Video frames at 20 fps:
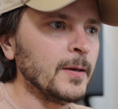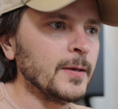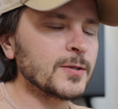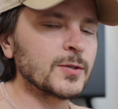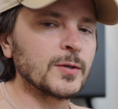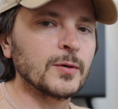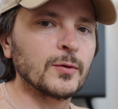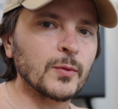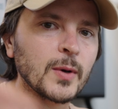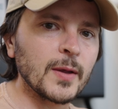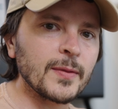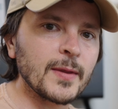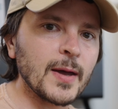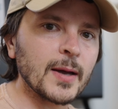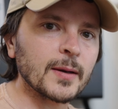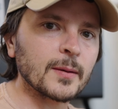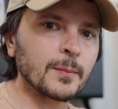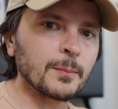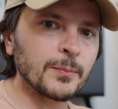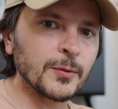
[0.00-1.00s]
So you run
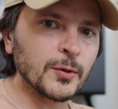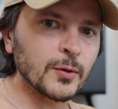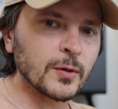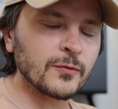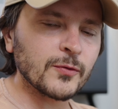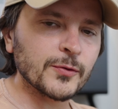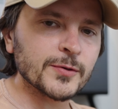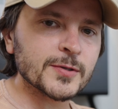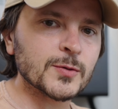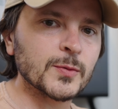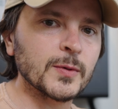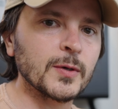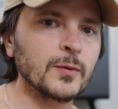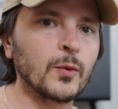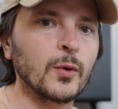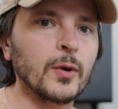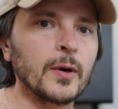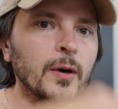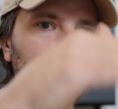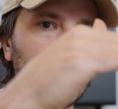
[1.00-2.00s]
that beautiful sweet
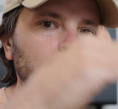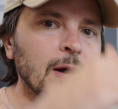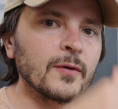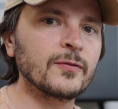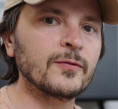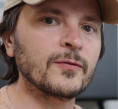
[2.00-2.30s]
wort off